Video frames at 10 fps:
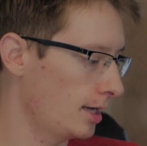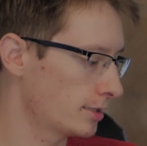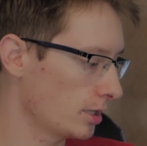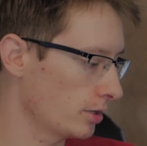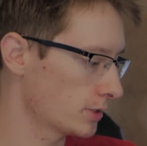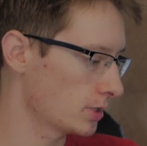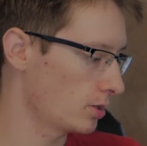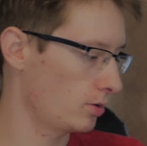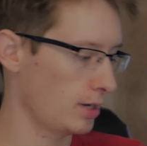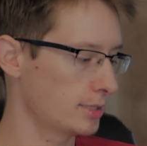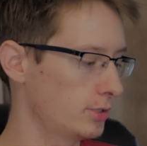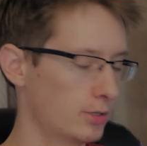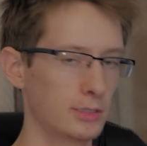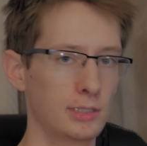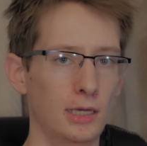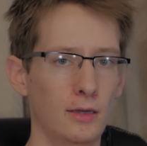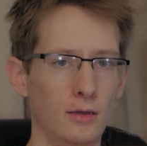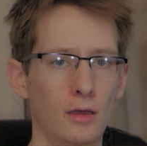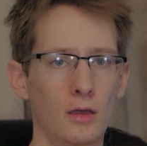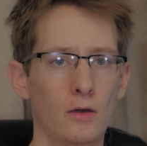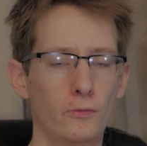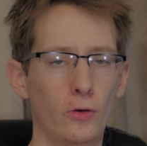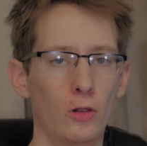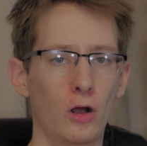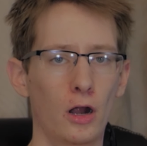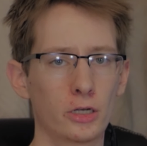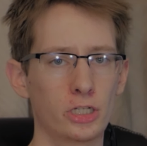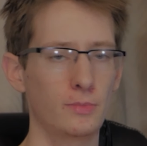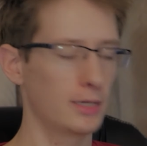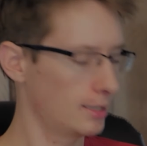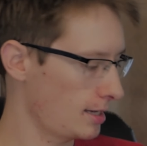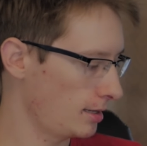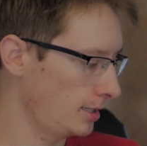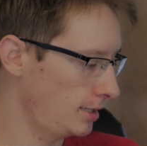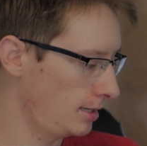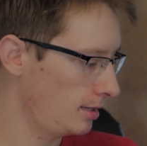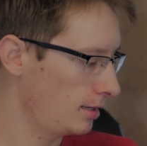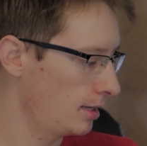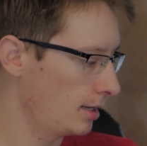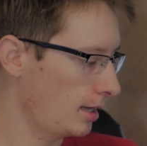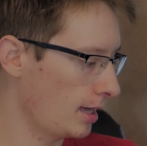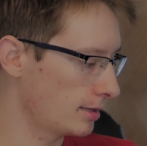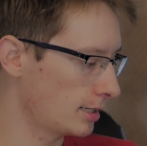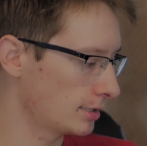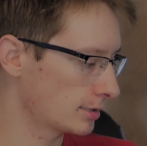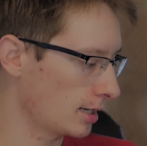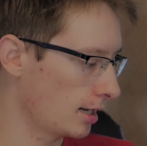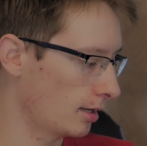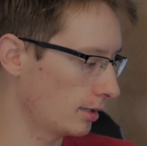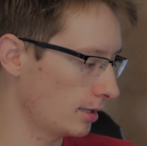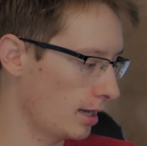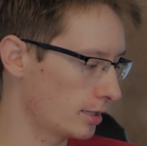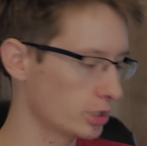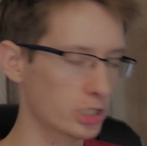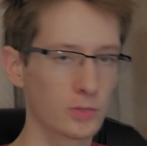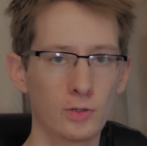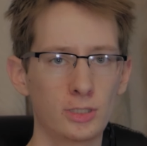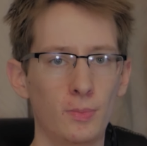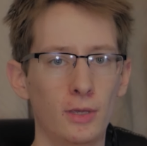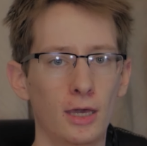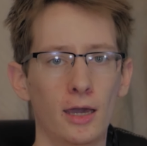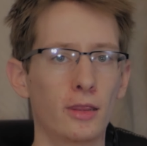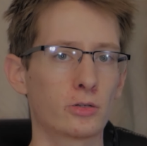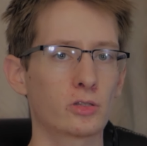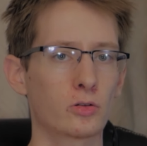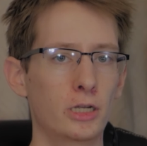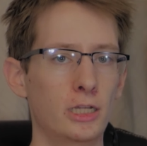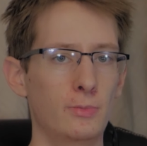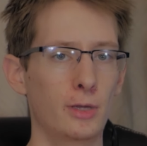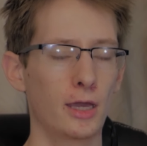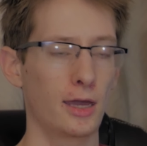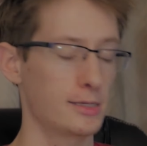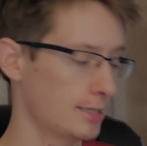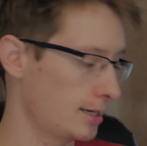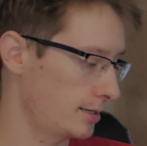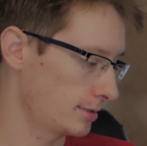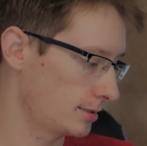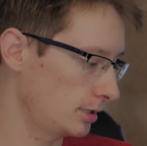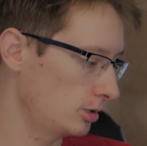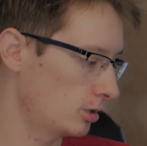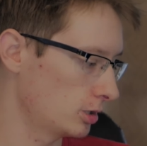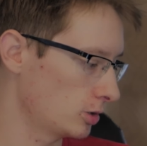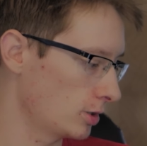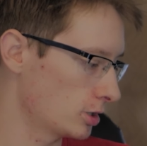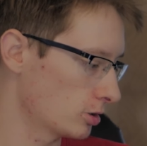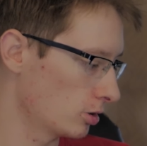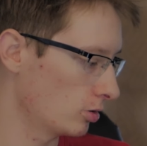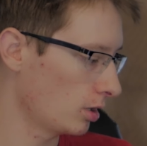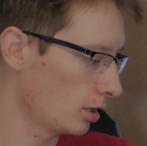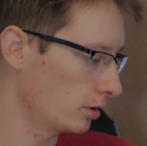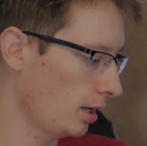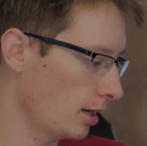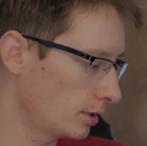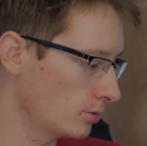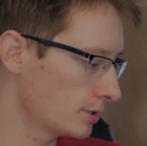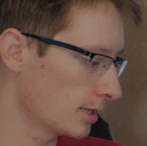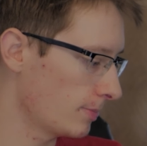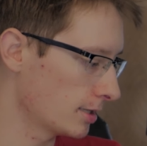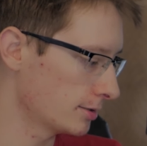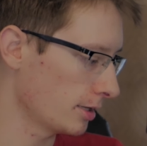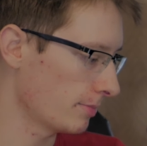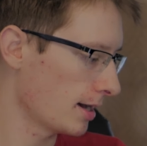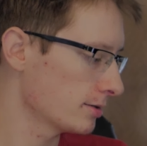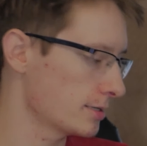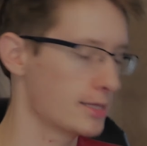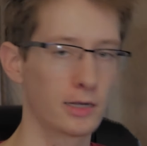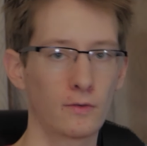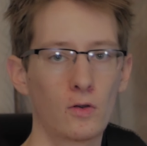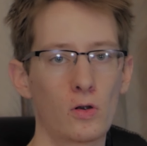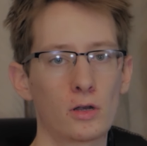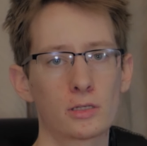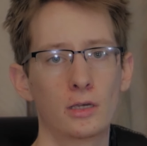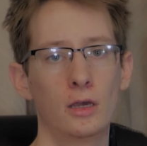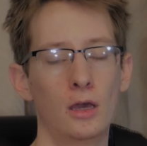It's also, as you can see, full RGB LED, and then it's got adjustable DPI. There's 3 DPI settings that you can switch through using the buttons on the mouse, and then of course